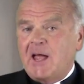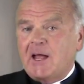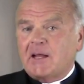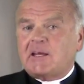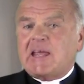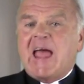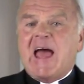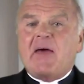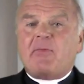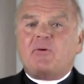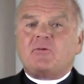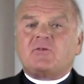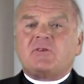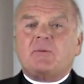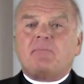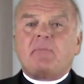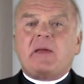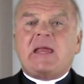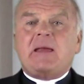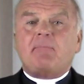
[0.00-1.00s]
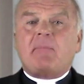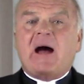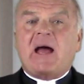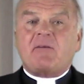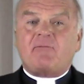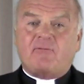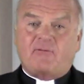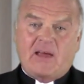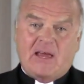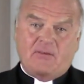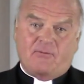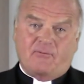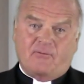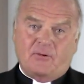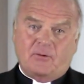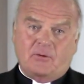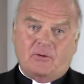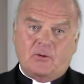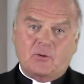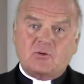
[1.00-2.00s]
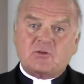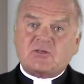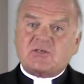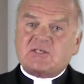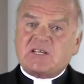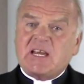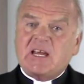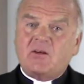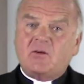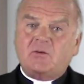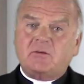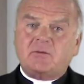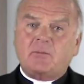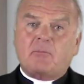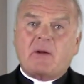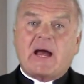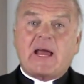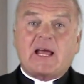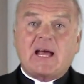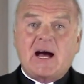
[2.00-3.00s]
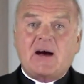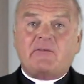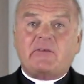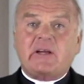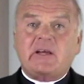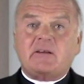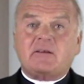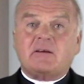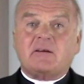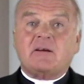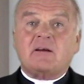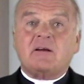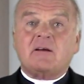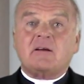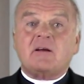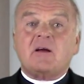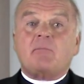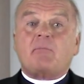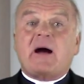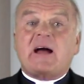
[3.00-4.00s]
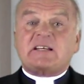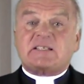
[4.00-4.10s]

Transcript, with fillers: gather to me my faithful, who sealed my covenant by